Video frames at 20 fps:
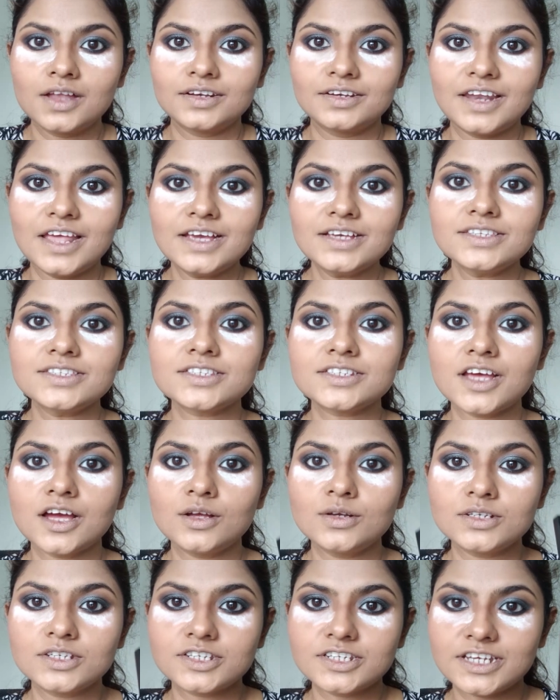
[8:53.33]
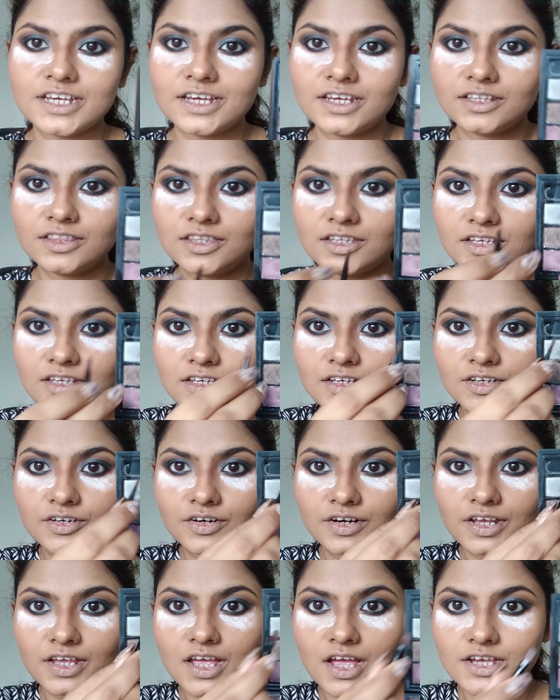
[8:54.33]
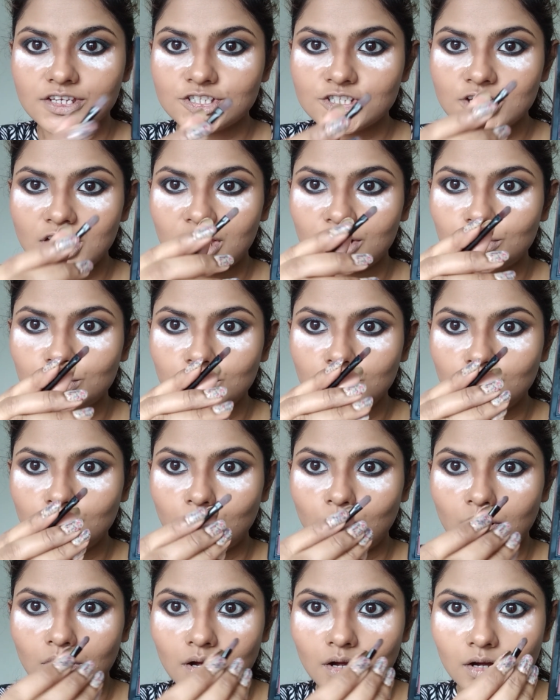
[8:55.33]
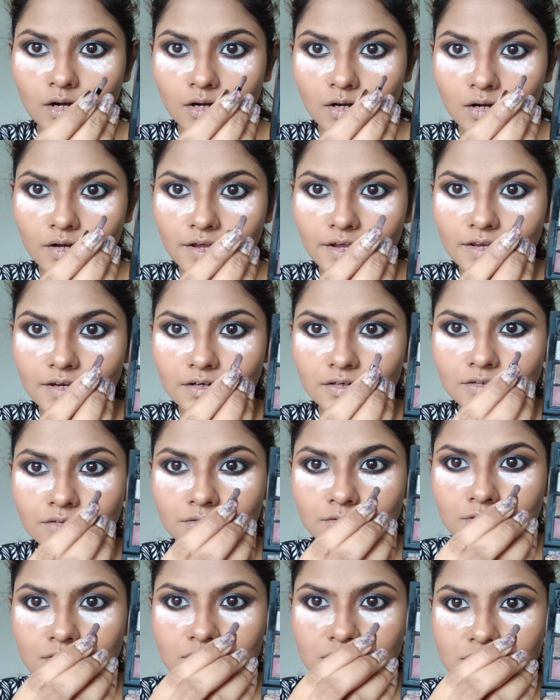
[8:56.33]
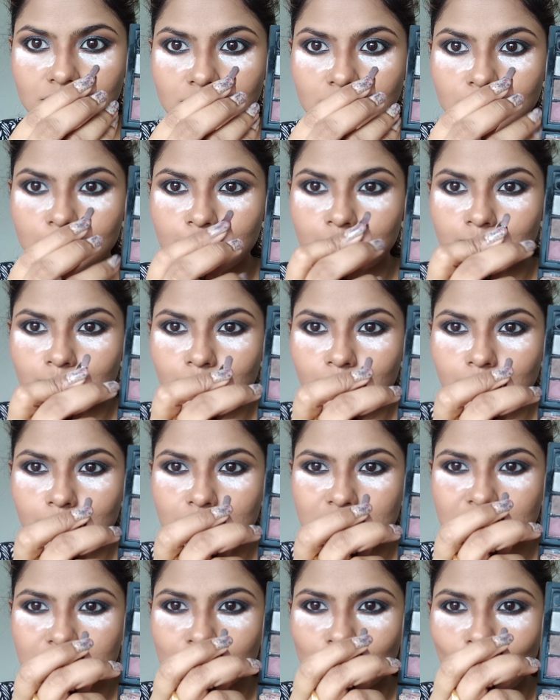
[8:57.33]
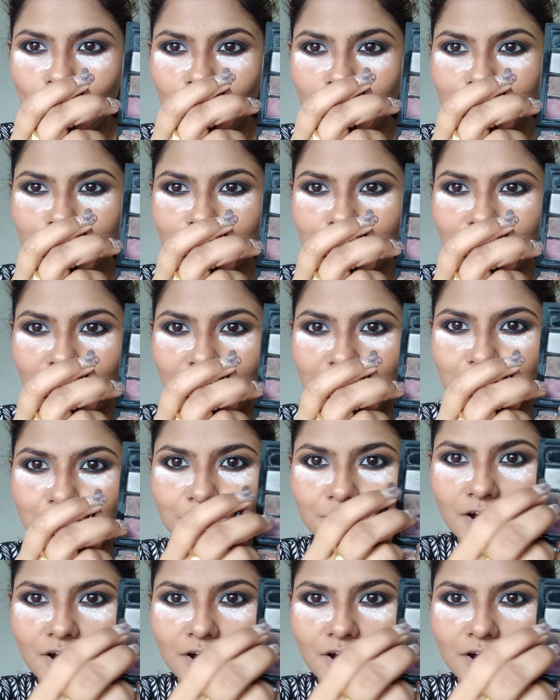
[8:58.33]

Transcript: Next I'll take the grey eyeshadow in a small flat